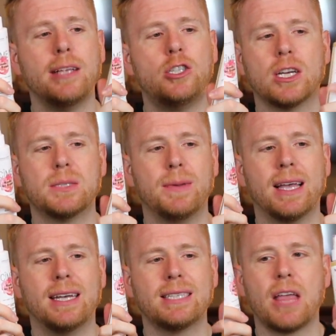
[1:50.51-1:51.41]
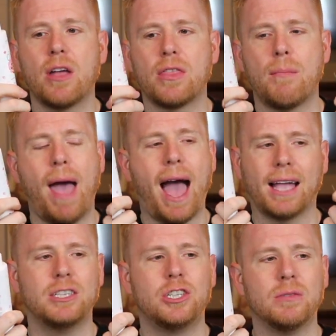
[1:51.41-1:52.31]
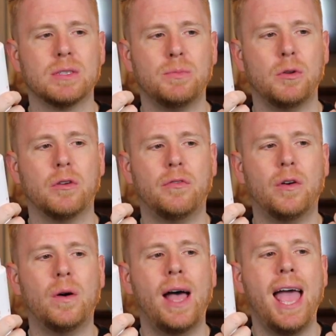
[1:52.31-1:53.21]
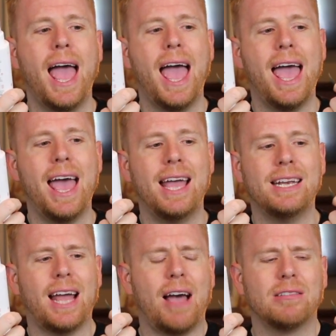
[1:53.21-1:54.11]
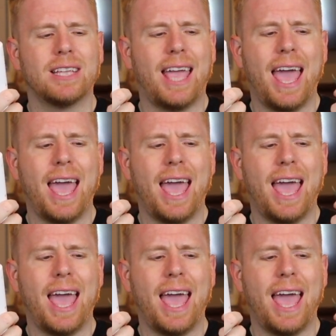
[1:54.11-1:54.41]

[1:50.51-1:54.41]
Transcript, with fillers: just because I thought the packaging was beautiful and I was like,